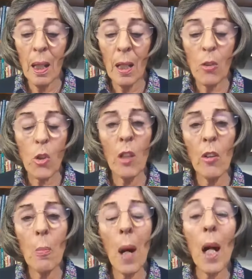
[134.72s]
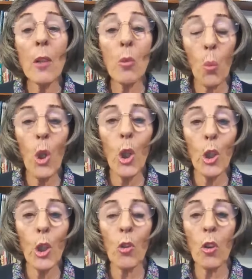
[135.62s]
Jeremiah's
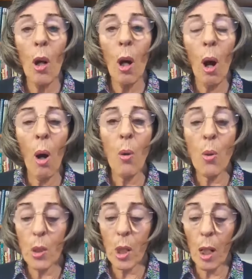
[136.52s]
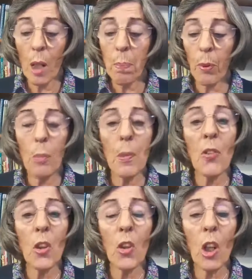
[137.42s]
words hold a
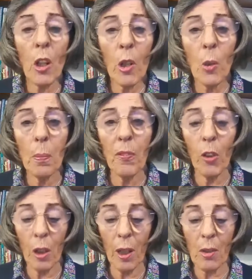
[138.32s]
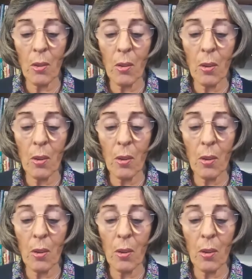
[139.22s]
promise and a hope for us.